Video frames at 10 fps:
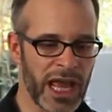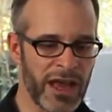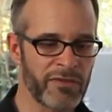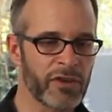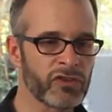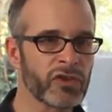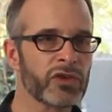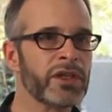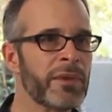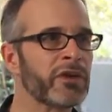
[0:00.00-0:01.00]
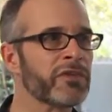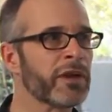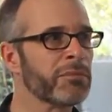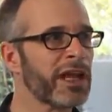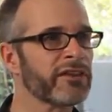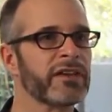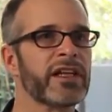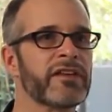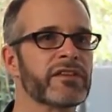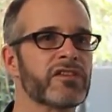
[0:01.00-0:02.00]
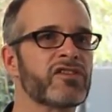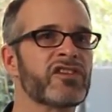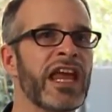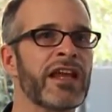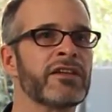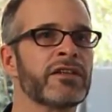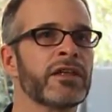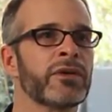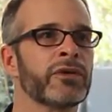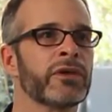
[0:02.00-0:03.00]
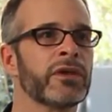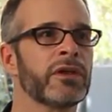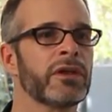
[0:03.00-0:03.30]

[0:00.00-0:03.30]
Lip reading: have a certain amount of complexity as a standalone